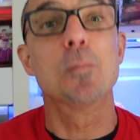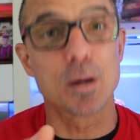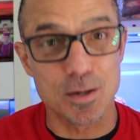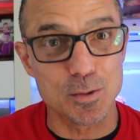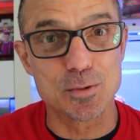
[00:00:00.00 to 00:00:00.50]

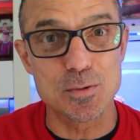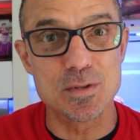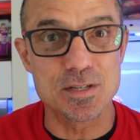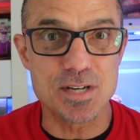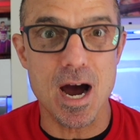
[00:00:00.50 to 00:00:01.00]
but it'll do
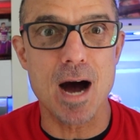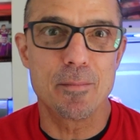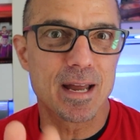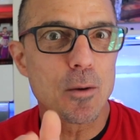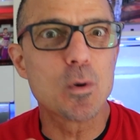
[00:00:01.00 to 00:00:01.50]
the
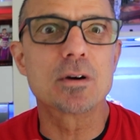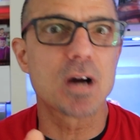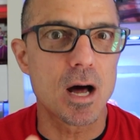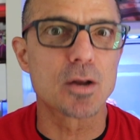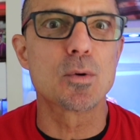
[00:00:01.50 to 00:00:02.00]
job and it will
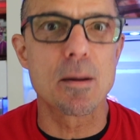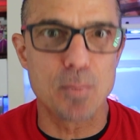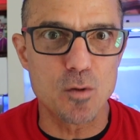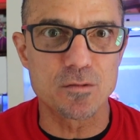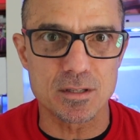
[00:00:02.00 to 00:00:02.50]
color
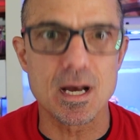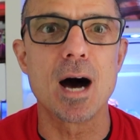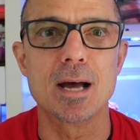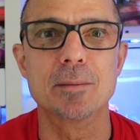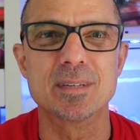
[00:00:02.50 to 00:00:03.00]
up over
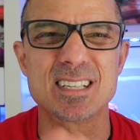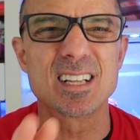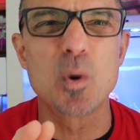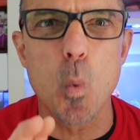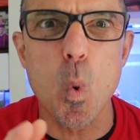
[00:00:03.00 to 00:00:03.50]
time. It's a
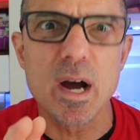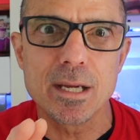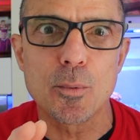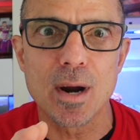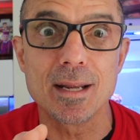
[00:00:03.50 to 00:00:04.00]
little
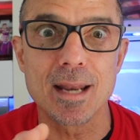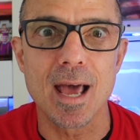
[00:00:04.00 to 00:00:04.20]
white right